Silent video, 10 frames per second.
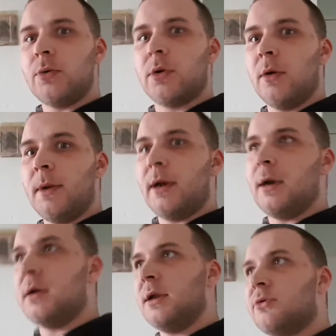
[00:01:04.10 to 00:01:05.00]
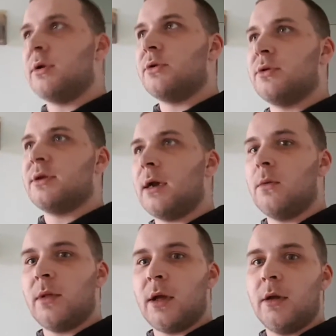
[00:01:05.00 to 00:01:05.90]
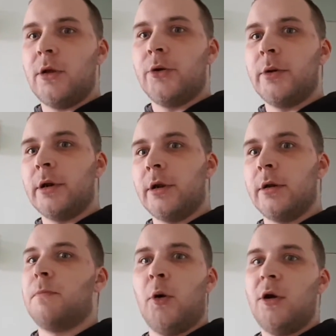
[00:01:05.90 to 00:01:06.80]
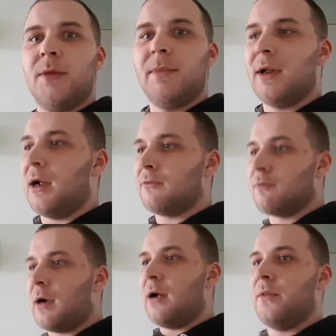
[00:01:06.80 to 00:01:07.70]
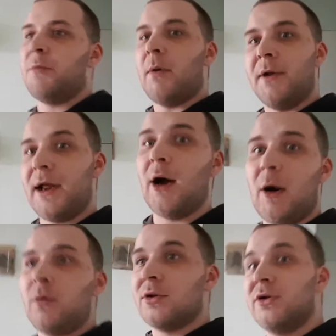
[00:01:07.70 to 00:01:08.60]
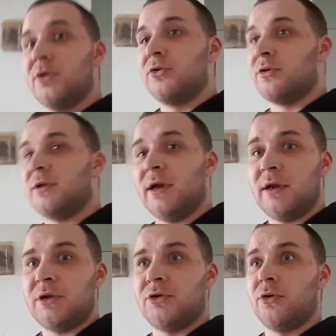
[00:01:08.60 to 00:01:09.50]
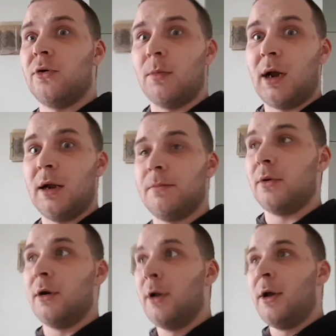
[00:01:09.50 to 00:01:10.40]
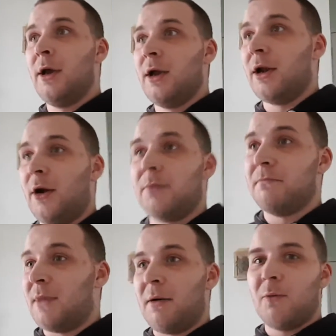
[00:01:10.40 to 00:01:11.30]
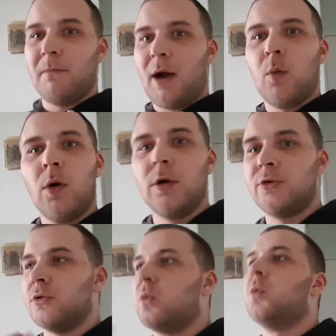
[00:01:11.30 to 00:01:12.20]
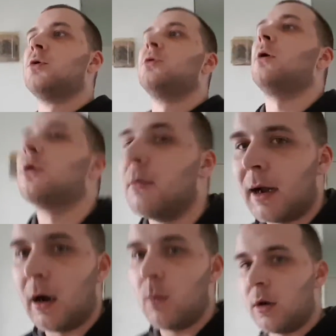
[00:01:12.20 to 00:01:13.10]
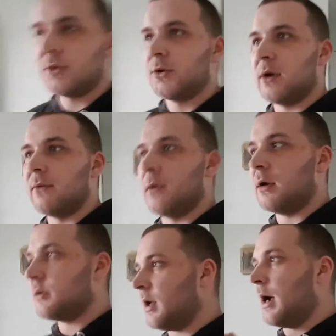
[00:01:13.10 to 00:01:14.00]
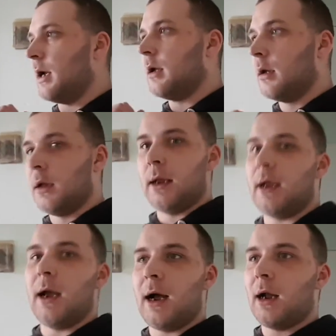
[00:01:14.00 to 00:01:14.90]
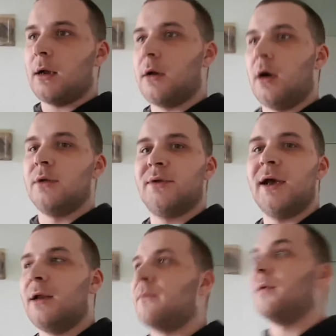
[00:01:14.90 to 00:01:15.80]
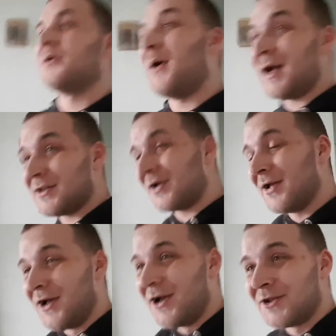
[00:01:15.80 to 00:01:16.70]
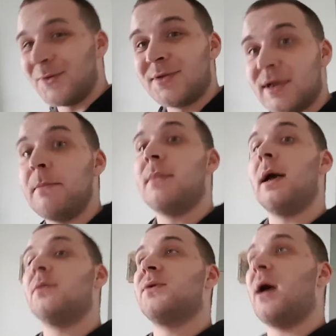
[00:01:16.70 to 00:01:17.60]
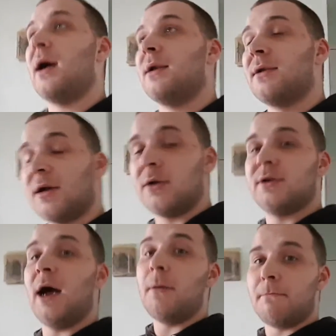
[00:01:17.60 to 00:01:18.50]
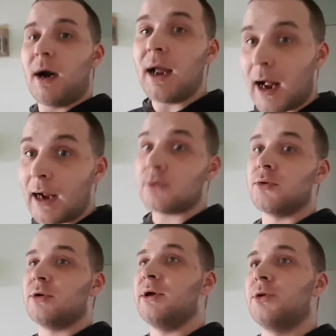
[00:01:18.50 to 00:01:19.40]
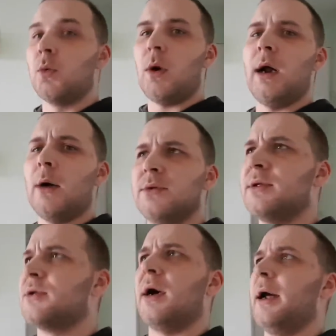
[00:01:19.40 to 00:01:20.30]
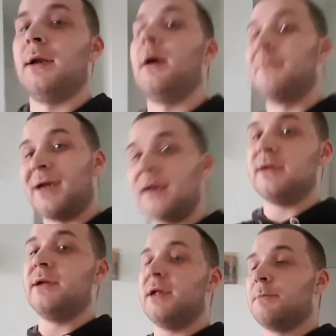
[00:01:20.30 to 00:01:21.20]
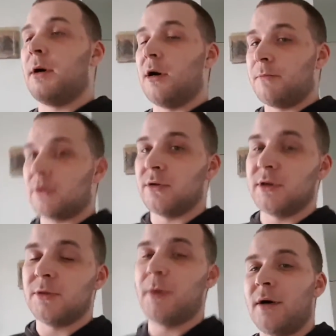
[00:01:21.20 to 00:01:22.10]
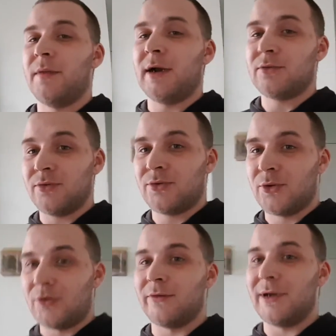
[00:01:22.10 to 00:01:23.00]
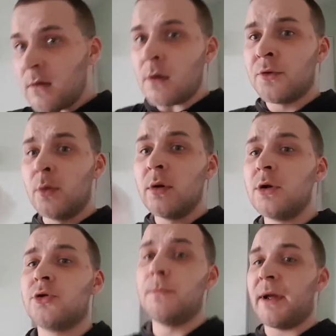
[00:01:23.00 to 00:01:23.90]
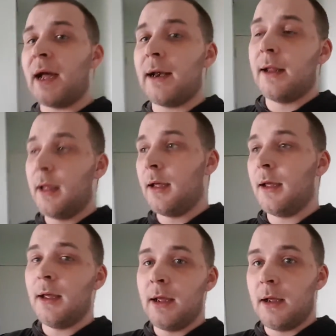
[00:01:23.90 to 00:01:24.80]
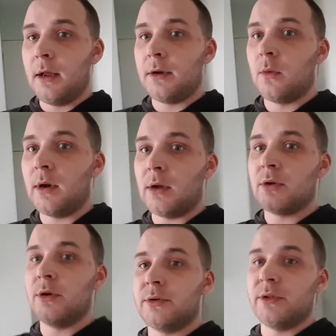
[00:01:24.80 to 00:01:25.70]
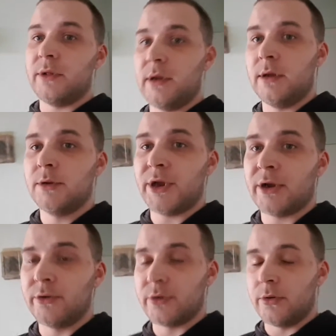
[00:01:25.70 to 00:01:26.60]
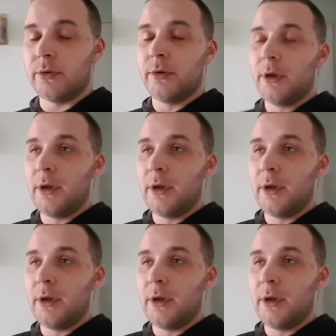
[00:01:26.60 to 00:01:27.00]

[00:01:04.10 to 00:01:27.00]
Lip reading: would come in and literally just say, "What the hell are you doing in here?" Putting me like right on the spot. Now I was gonna just say, "Shut up," but my words just would not come out whatsoever. It's like, yeah, I can't say anything. So he sent me outside to go tell my actual teacher why I was inside. Now I'm telling you this part because it's part of the actual story. So we're gonna jump ahead into when I was going to the second school,